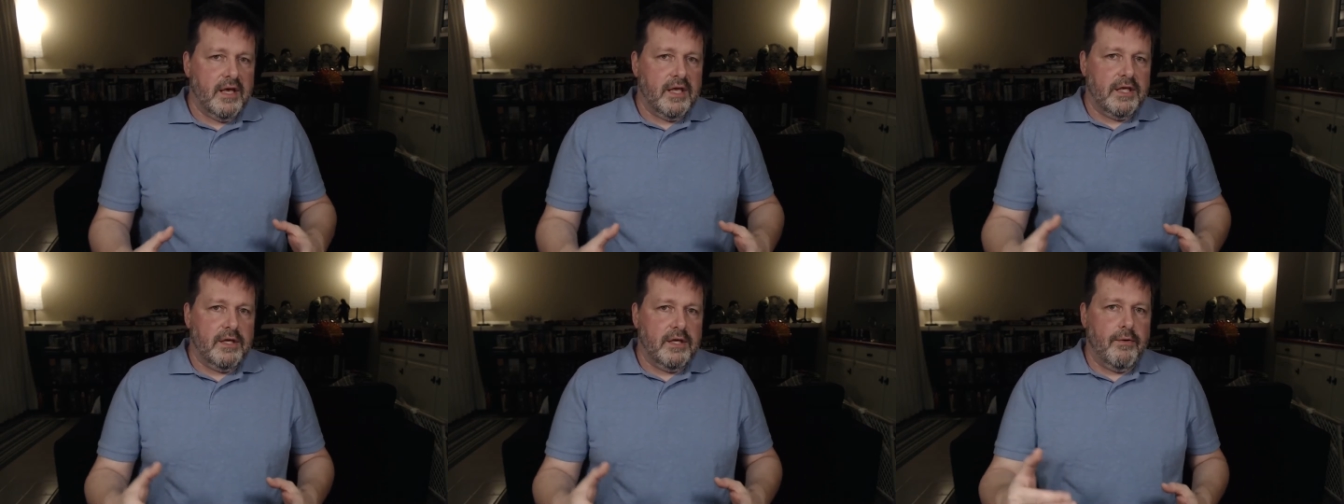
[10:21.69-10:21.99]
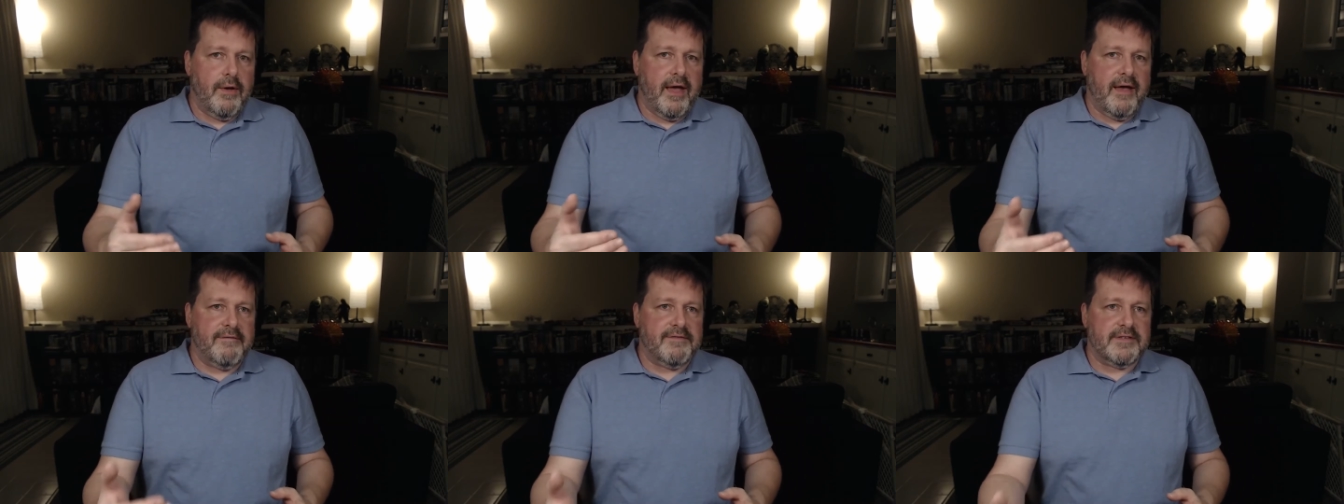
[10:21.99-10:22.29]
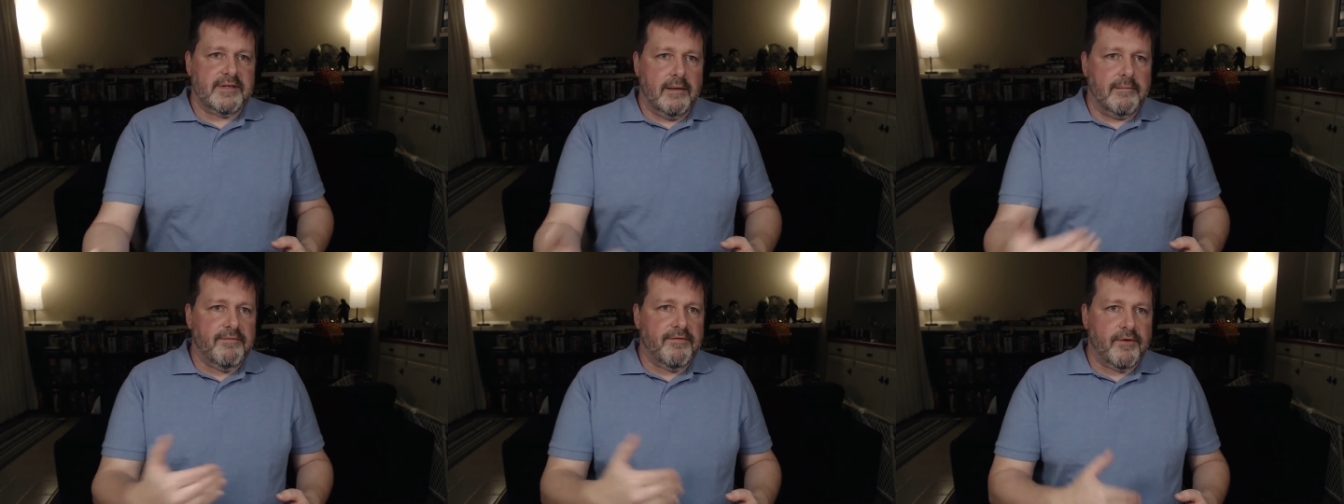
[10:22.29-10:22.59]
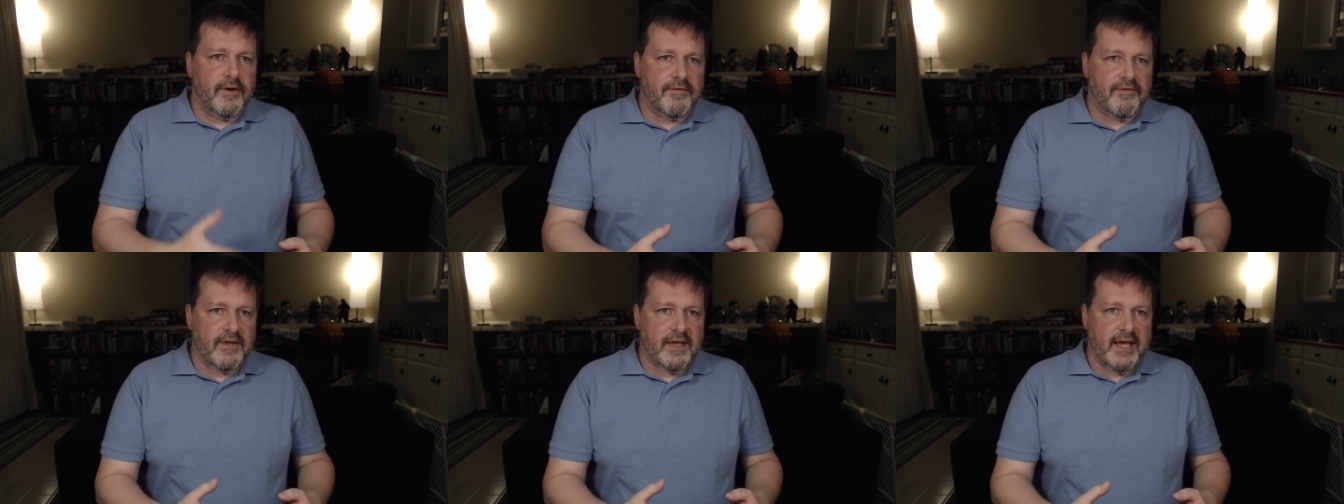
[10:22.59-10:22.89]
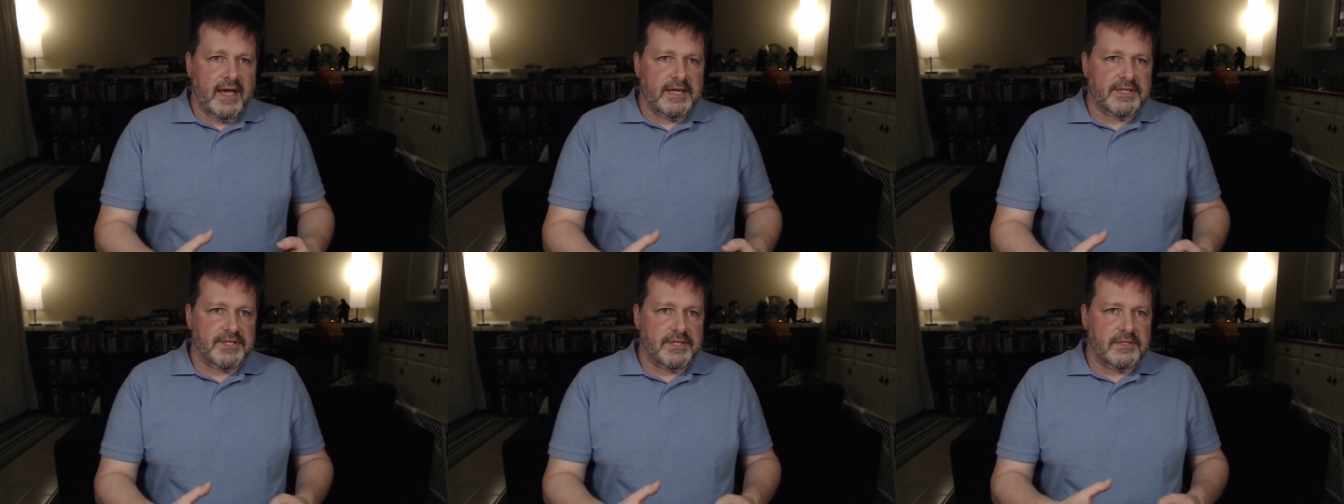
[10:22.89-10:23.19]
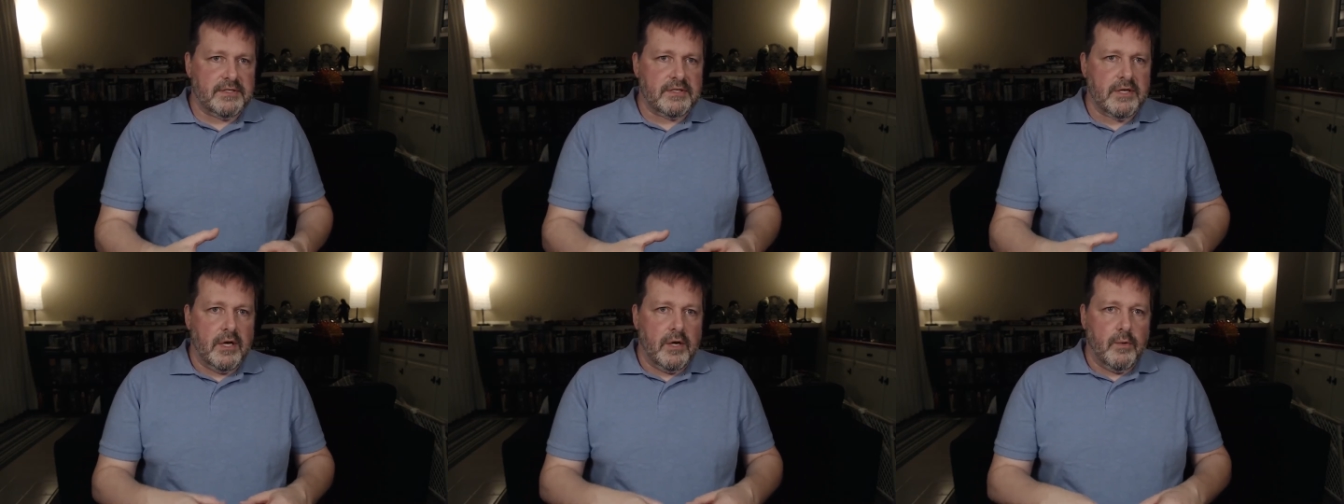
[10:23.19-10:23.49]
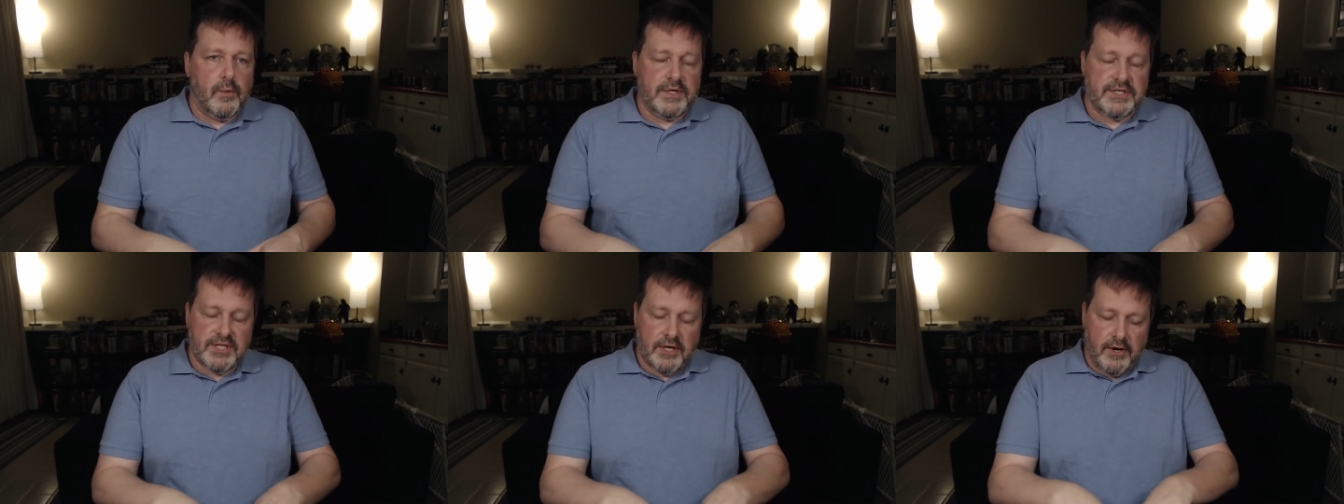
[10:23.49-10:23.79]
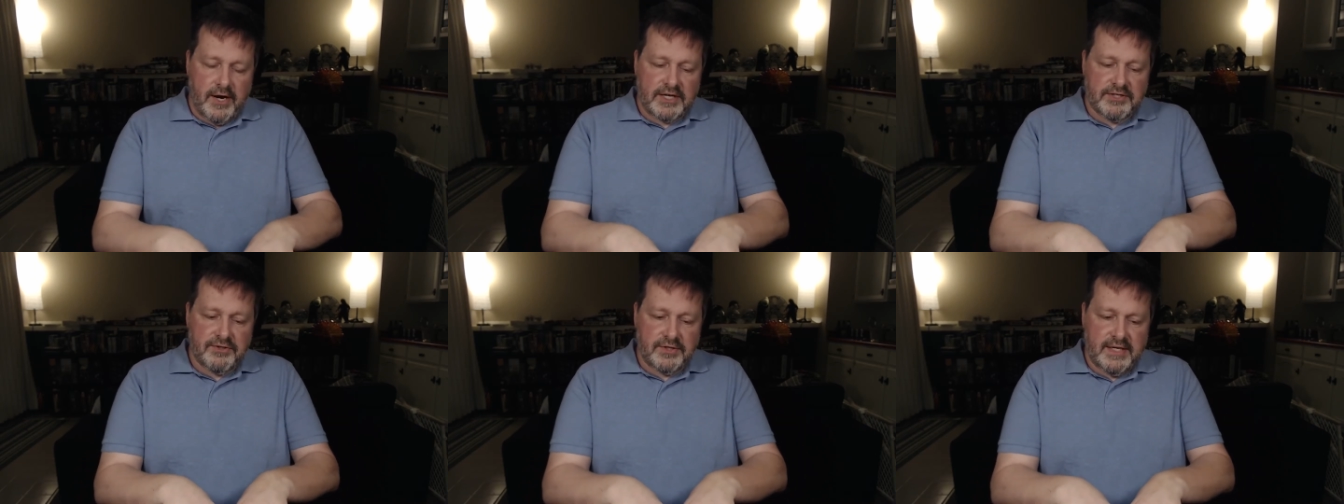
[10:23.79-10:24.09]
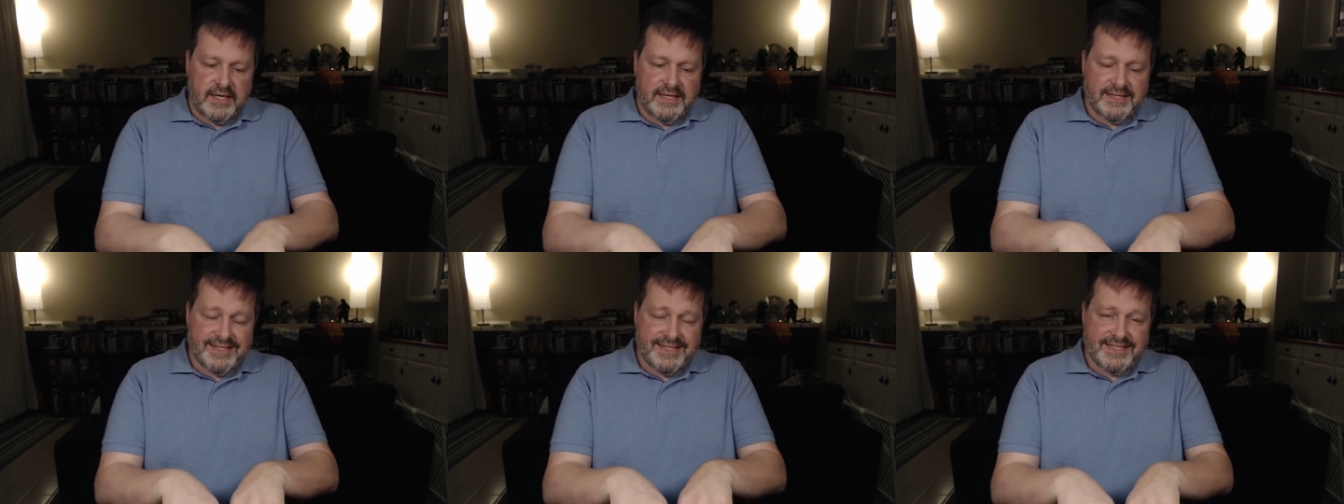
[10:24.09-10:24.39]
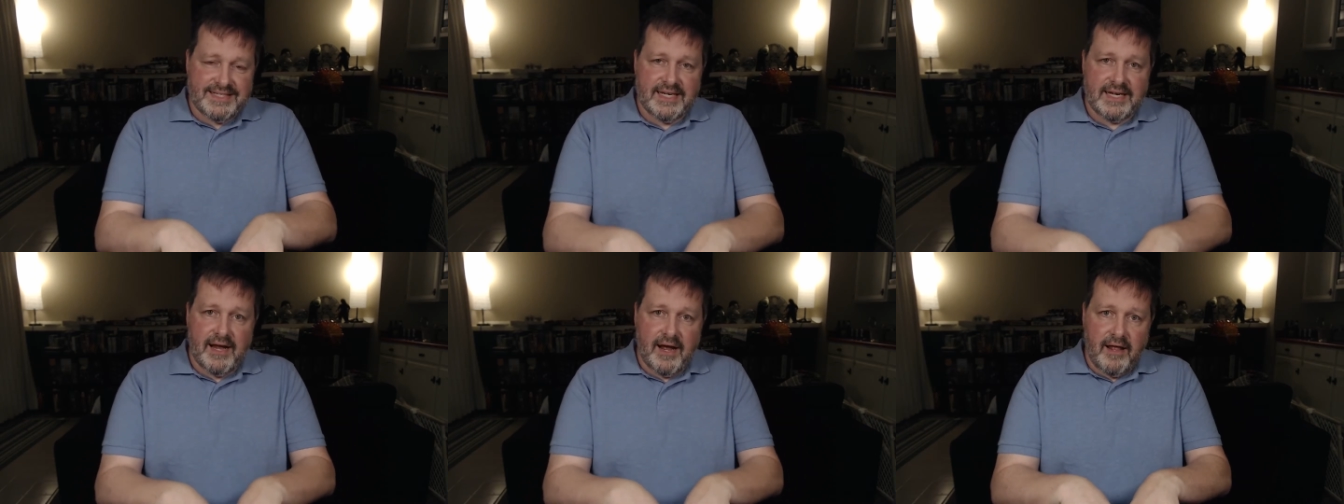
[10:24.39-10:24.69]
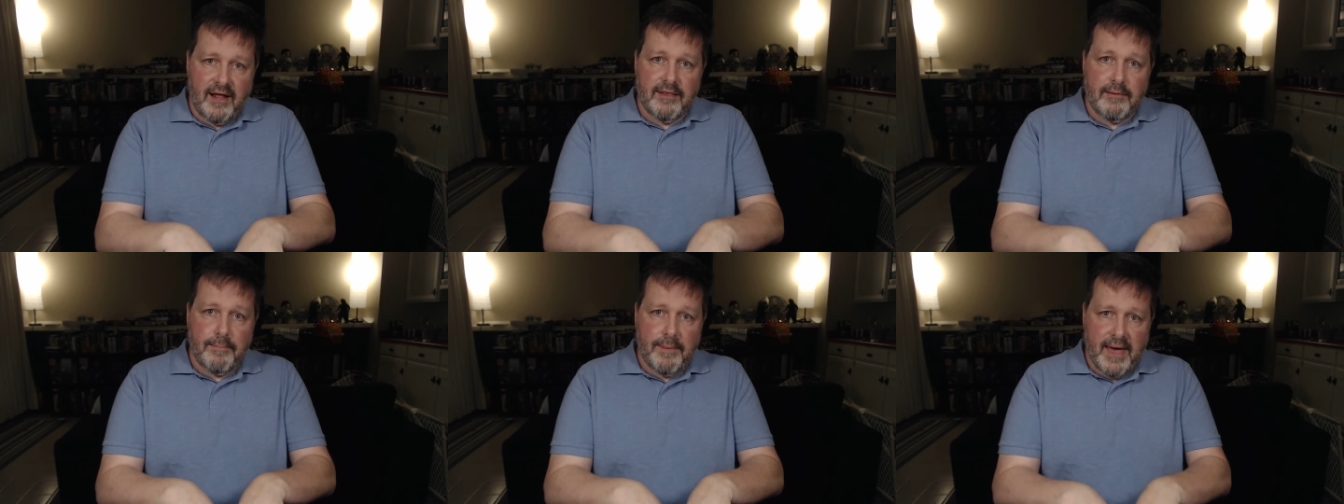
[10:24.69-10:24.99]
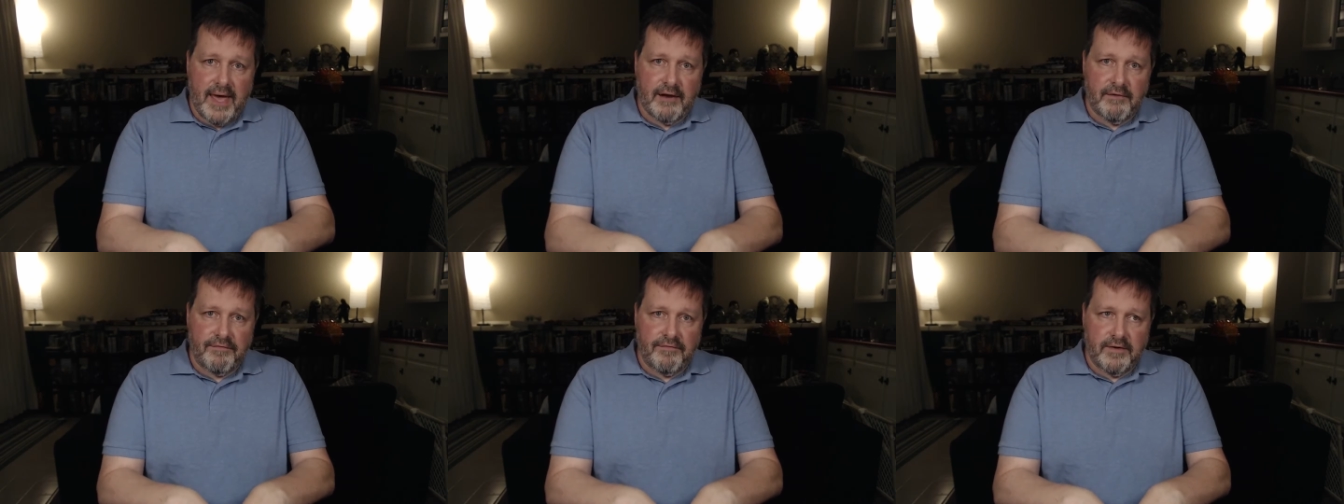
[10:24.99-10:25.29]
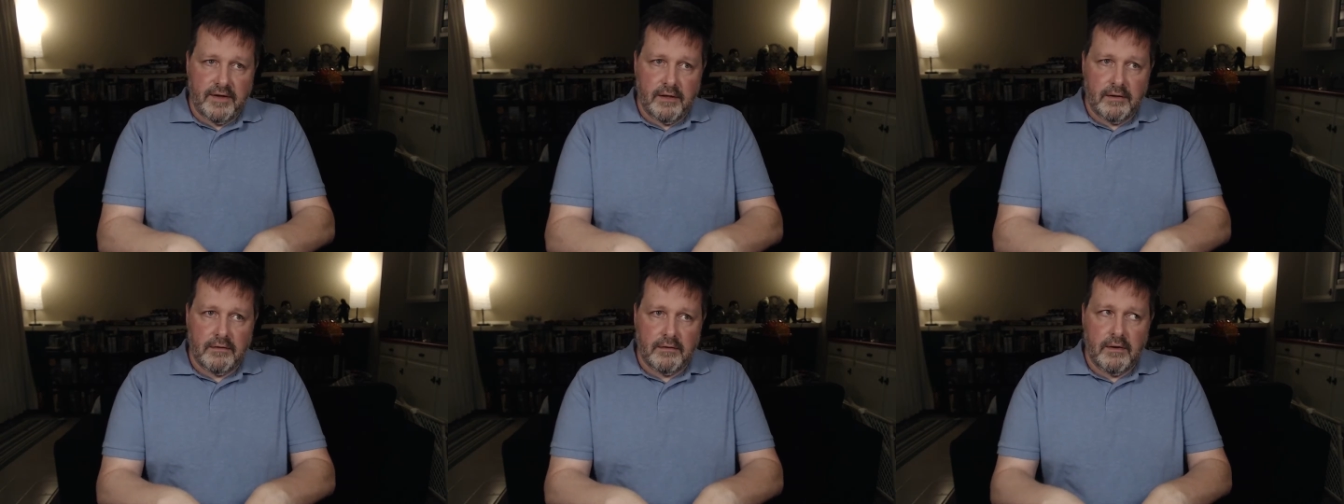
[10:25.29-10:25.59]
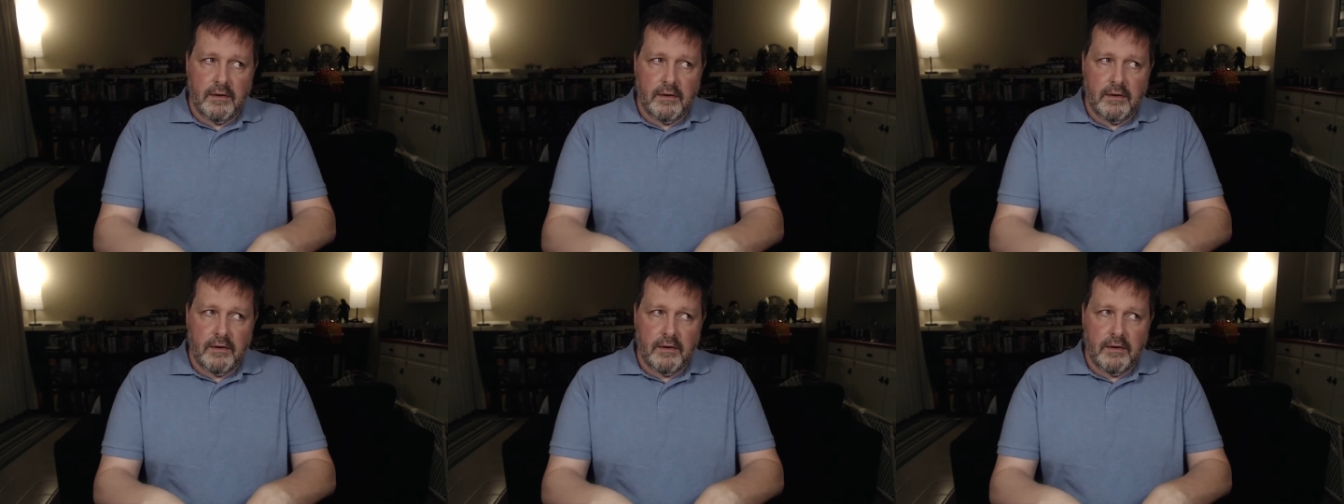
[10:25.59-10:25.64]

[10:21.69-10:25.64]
You have some fortifications which are actually sit on the battlefield,